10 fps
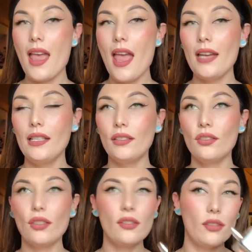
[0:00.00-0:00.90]
And it's
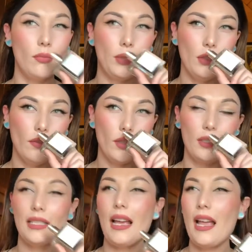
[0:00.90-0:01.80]
just so beautiful.
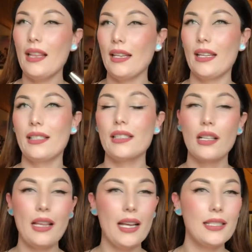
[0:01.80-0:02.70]
It's elegant, it's
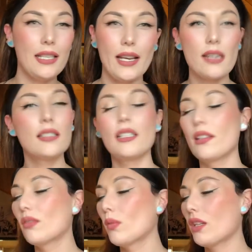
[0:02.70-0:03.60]
classy. I can see
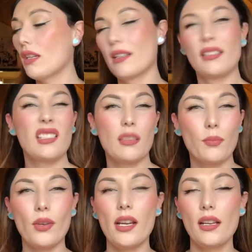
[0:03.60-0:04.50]
this working in
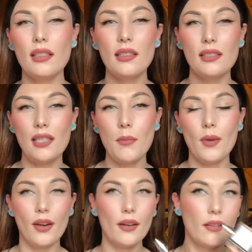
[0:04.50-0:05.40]
spring,
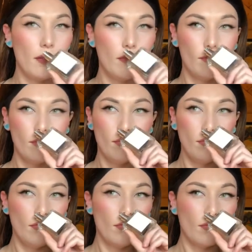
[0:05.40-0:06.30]
summer,
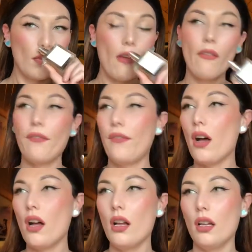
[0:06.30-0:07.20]

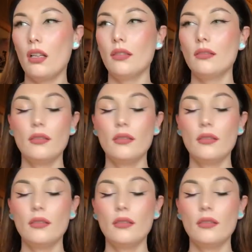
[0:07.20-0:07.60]
fall.